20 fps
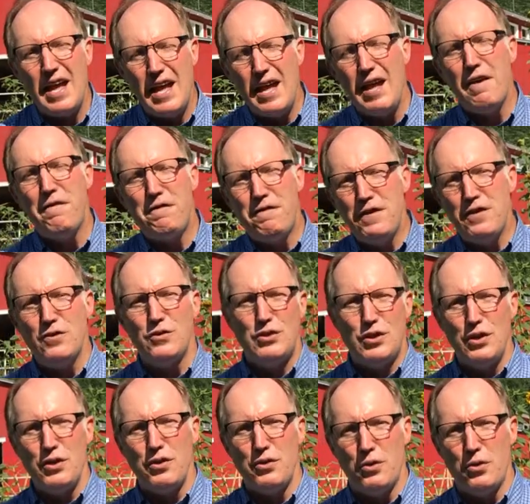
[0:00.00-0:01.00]
If you
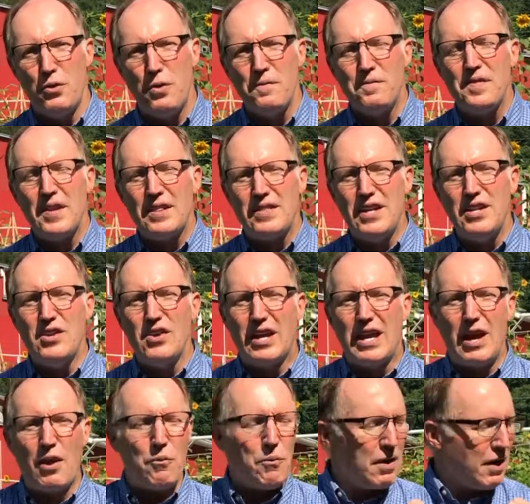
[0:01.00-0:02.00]
do, then you
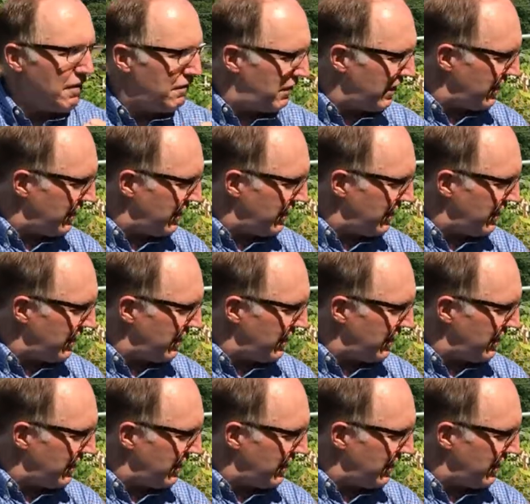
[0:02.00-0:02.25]
get one of